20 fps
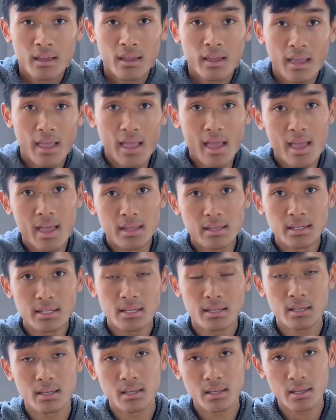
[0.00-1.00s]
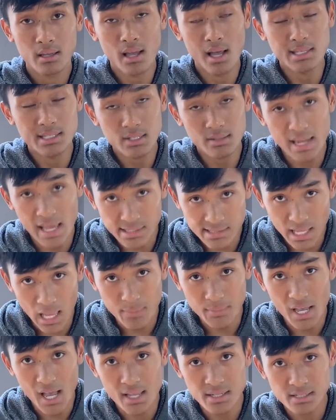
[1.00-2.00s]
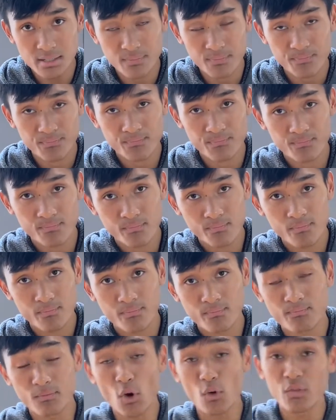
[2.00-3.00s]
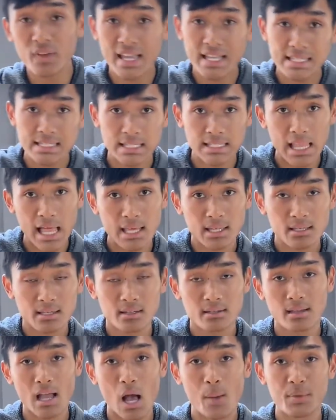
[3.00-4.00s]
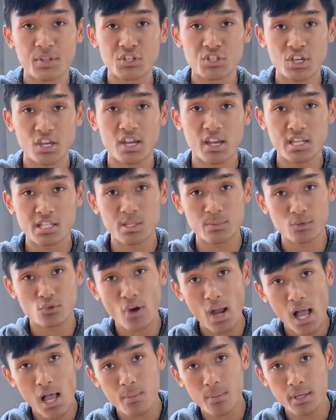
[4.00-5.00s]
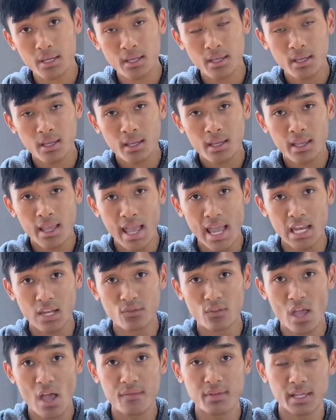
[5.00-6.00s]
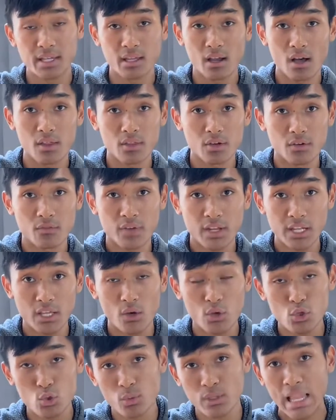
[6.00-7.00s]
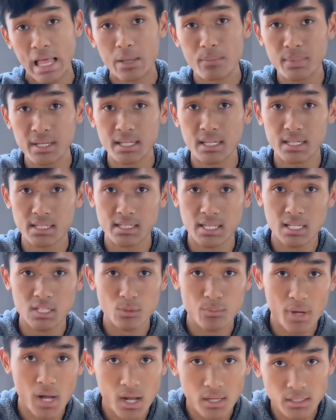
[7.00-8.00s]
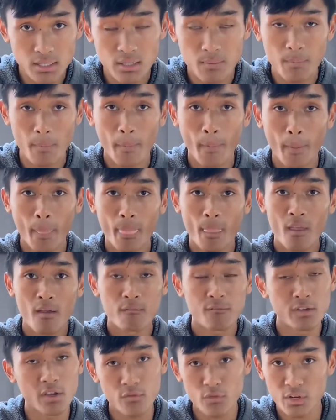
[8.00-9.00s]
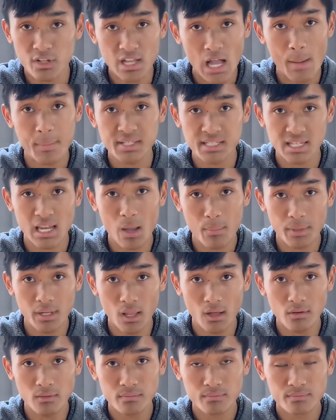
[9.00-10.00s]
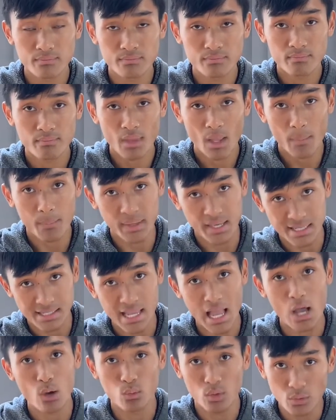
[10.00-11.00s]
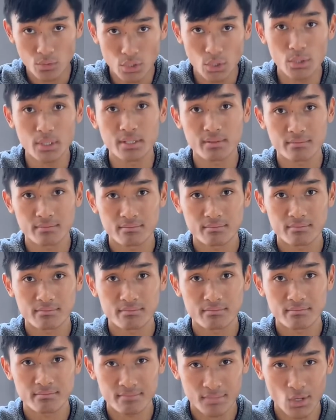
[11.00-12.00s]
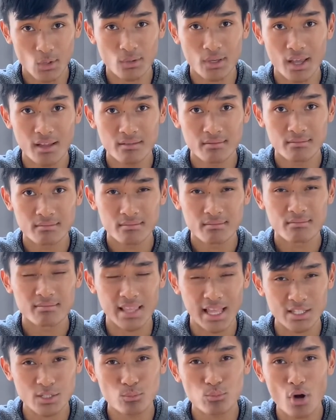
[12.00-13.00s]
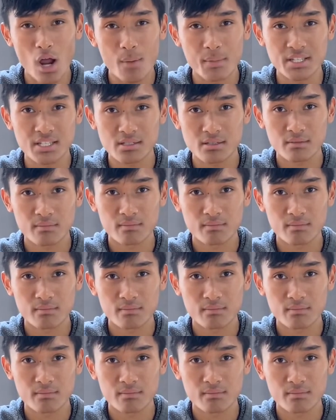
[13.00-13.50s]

And until next time, guys, don't forget to like, comment, share, and subscribe. And if you have any other videos you would like me to touch upon, feel free to comment it down below, because I will do it, okay? That's a promise.